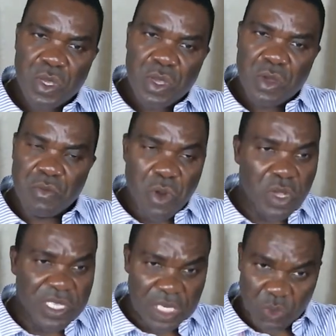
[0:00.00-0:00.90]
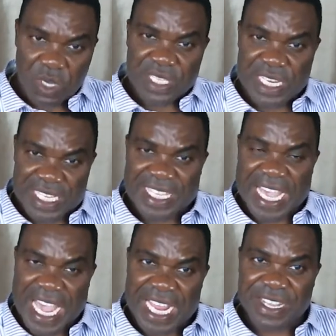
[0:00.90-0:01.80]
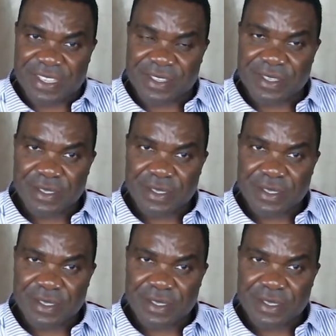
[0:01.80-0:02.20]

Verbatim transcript: Moses was in his 80s